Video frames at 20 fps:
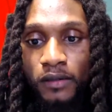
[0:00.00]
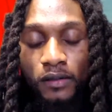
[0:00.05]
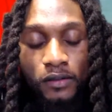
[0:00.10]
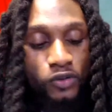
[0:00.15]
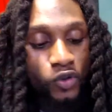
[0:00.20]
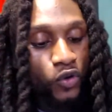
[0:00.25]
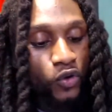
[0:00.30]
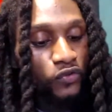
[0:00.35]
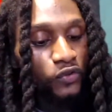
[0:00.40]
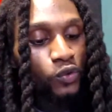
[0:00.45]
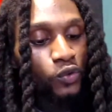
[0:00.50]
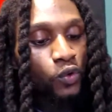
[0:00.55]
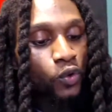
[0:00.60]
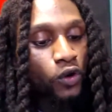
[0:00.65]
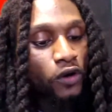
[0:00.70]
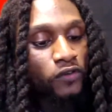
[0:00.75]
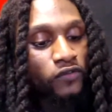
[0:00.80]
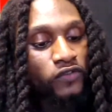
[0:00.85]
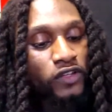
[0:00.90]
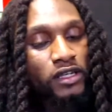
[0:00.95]
So if you're
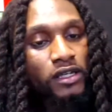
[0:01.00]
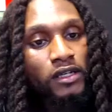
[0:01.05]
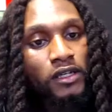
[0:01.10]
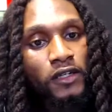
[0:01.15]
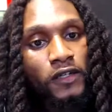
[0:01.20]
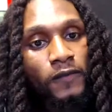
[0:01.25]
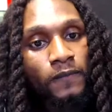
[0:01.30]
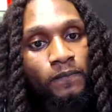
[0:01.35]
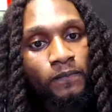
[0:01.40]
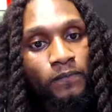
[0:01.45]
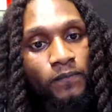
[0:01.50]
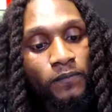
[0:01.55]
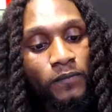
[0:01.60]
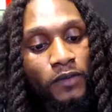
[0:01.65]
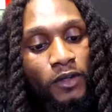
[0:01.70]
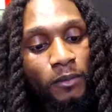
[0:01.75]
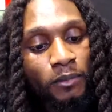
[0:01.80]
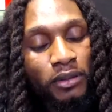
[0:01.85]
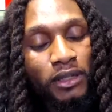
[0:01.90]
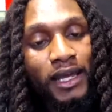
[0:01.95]
going vegan,
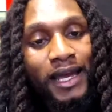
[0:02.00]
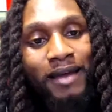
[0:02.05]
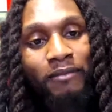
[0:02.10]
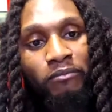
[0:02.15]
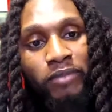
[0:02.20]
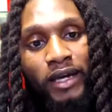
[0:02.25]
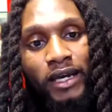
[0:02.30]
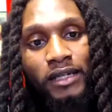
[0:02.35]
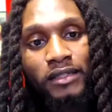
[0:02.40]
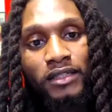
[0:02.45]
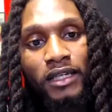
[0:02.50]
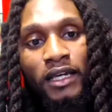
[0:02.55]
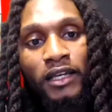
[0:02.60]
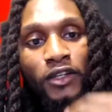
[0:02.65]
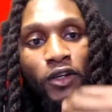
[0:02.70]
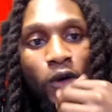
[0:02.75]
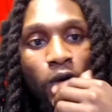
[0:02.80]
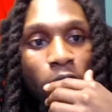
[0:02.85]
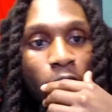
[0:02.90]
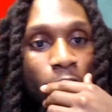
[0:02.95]
plant-based, and
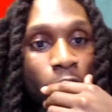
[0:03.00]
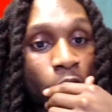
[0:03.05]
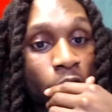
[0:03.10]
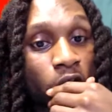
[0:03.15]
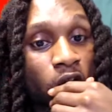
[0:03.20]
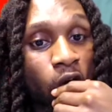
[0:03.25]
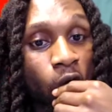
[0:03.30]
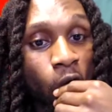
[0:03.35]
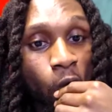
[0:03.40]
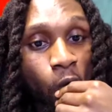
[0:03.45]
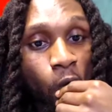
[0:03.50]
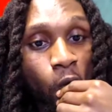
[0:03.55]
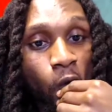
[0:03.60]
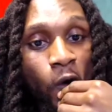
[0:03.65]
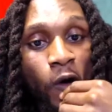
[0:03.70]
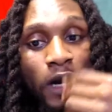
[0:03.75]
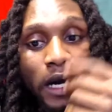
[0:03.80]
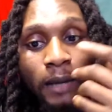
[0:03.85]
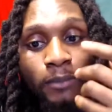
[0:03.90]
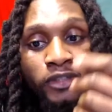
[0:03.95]
your whole goal
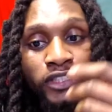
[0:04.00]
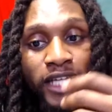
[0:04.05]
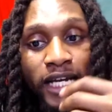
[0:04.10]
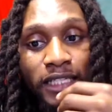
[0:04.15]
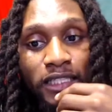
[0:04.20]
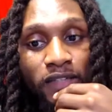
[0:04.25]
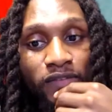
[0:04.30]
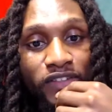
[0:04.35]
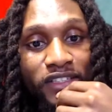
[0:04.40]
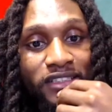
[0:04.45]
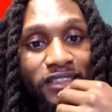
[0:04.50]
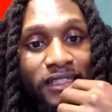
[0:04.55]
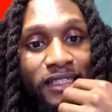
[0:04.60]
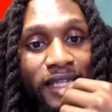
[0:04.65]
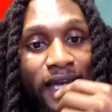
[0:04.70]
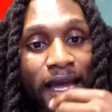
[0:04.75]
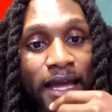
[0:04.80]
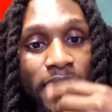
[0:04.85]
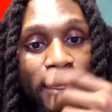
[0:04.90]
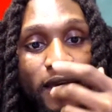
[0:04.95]
or objective is to
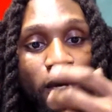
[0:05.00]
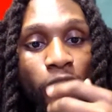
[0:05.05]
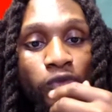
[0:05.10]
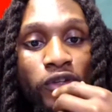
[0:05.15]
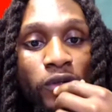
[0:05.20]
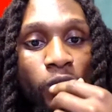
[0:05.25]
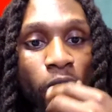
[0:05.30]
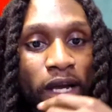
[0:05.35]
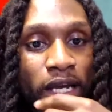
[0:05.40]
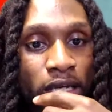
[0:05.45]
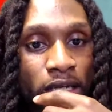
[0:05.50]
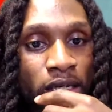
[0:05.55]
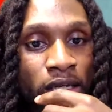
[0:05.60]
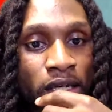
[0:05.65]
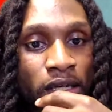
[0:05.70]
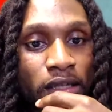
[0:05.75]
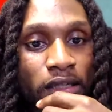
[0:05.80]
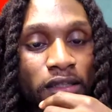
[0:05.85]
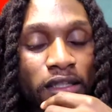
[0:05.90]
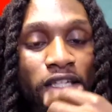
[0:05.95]
gain healthy weight,
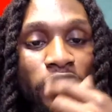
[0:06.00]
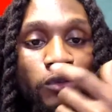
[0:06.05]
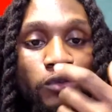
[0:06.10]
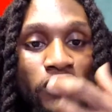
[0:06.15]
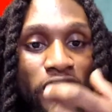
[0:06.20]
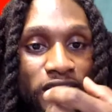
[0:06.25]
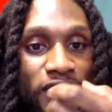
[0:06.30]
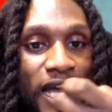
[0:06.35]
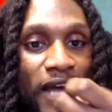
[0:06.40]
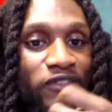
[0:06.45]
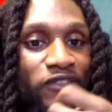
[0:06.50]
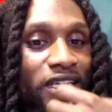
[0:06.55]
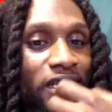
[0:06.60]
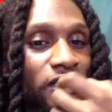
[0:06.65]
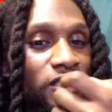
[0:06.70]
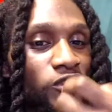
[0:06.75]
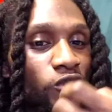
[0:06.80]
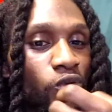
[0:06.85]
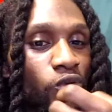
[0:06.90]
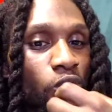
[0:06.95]
then you just have to
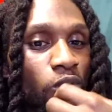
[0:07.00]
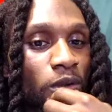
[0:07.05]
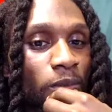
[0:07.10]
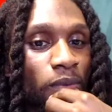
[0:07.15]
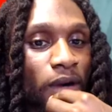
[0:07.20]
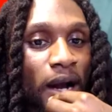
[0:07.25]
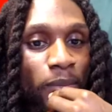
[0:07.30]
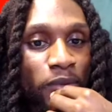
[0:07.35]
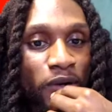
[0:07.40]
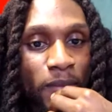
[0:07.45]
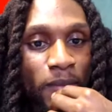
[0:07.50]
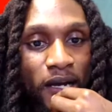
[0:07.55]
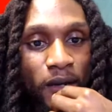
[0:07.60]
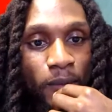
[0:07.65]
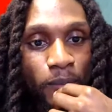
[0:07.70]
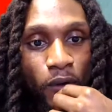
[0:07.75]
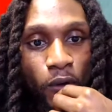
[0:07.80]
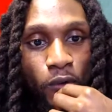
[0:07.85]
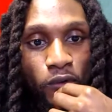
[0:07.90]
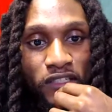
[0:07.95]
consume the proper amount
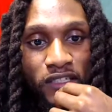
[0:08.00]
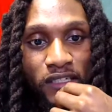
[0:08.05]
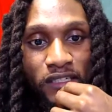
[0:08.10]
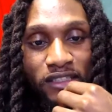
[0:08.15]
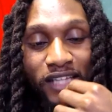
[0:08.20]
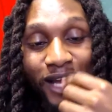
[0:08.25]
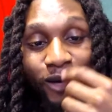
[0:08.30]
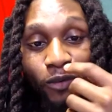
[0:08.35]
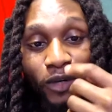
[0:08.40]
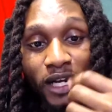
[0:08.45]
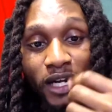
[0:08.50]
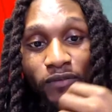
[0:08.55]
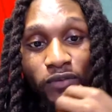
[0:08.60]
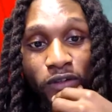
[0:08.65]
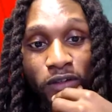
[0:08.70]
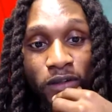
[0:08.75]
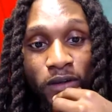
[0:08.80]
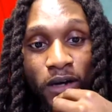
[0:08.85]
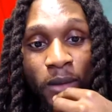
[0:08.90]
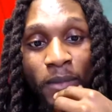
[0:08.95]
of proteins, like
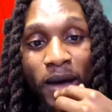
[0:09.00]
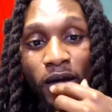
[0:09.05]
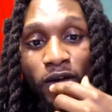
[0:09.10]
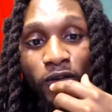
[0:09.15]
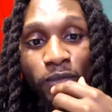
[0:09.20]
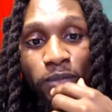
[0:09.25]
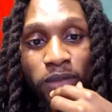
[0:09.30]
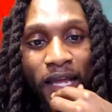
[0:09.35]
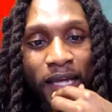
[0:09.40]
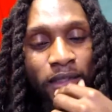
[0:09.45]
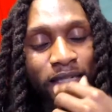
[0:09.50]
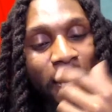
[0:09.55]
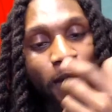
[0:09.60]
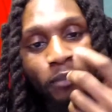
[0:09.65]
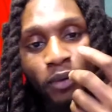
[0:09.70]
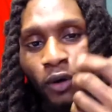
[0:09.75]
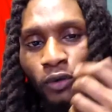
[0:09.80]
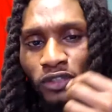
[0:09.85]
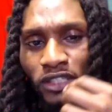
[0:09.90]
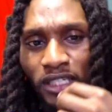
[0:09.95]
whatever amount of, like
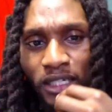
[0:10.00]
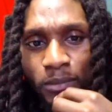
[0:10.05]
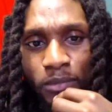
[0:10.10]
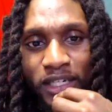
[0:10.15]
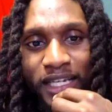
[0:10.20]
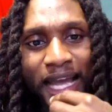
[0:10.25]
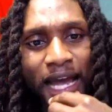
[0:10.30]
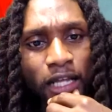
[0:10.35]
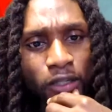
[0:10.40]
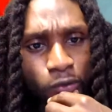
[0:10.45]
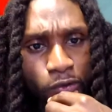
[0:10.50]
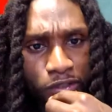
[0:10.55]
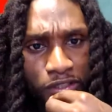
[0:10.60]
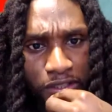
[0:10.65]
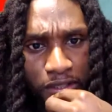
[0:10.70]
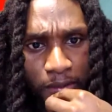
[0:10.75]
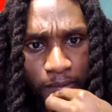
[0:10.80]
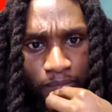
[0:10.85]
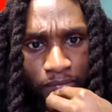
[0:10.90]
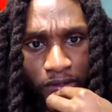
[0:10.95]
not protein, but
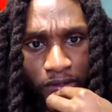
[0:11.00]
calories.